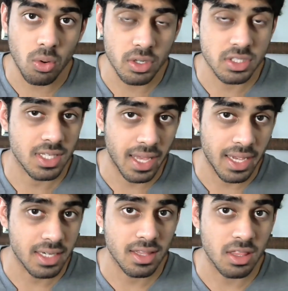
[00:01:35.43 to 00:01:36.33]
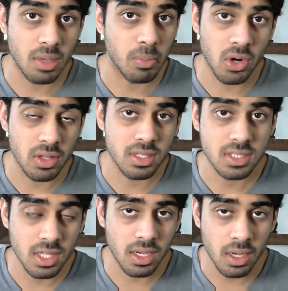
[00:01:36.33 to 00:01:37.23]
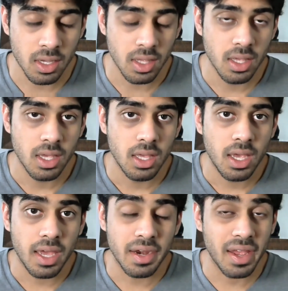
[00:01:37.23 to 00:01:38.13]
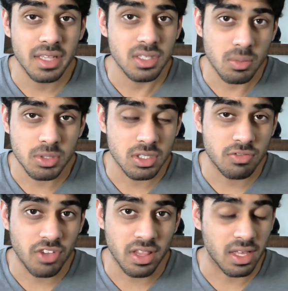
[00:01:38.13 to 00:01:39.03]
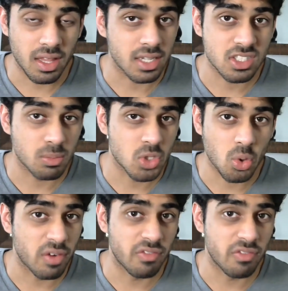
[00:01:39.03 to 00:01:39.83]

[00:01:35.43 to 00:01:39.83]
slant that they put on this thing. And it ends up just feeling like some sort of